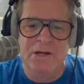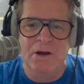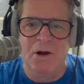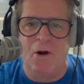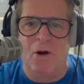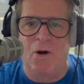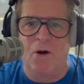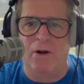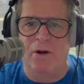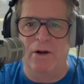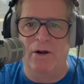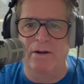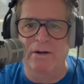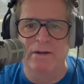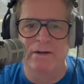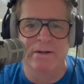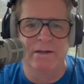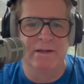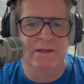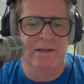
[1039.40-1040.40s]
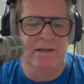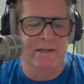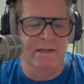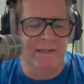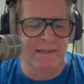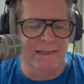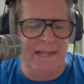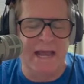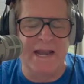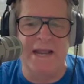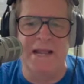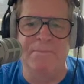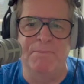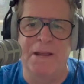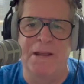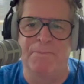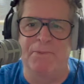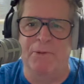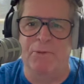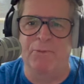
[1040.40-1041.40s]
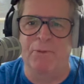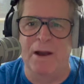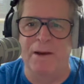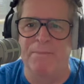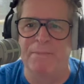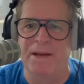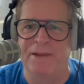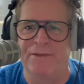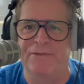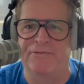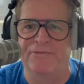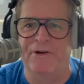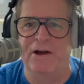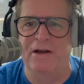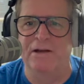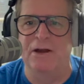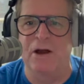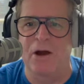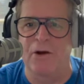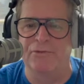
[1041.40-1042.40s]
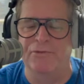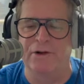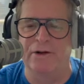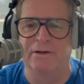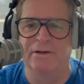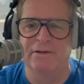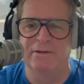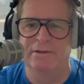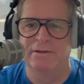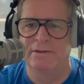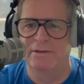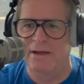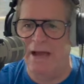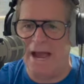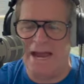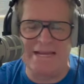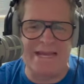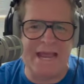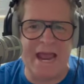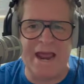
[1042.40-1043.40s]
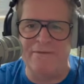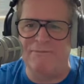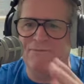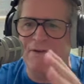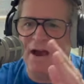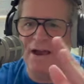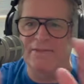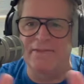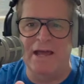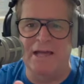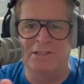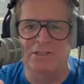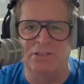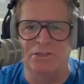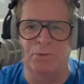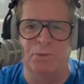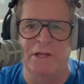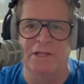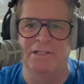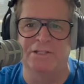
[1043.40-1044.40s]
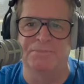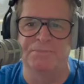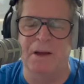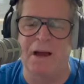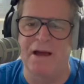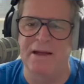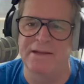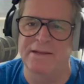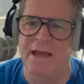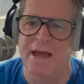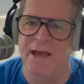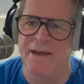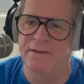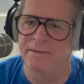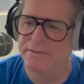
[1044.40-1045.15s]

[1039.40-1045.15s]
or letting people run me the fuck over. I can't find that sweet spot yet.